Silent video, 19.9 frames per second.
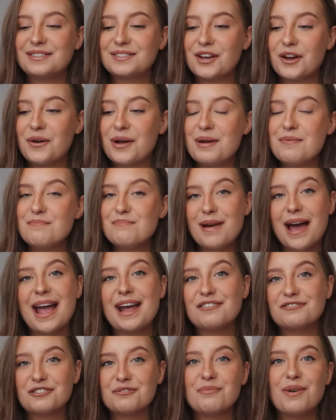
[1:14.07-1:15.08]
So it
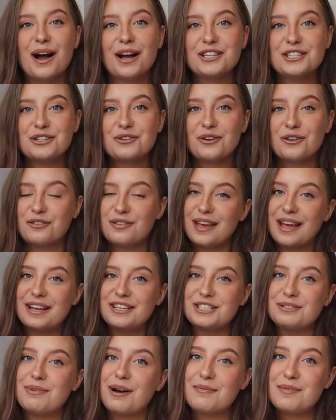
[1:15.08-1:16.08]
may remind you of
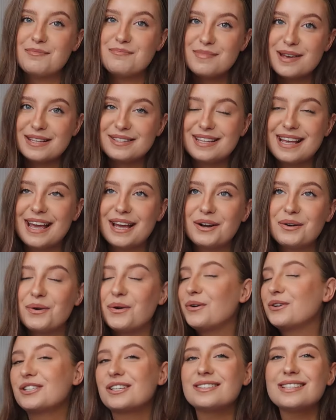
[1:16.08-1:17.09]
things you might be missing
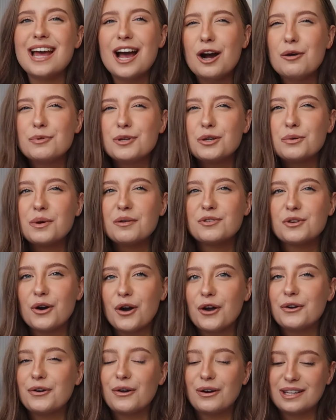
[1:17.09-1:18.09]
or just help you with your
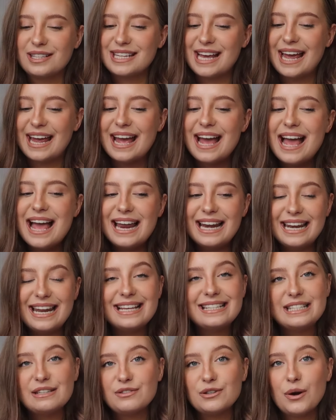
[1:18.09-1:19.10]
own holiday
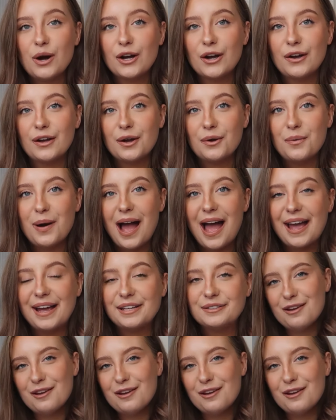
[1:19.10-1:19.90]
list if you are going away.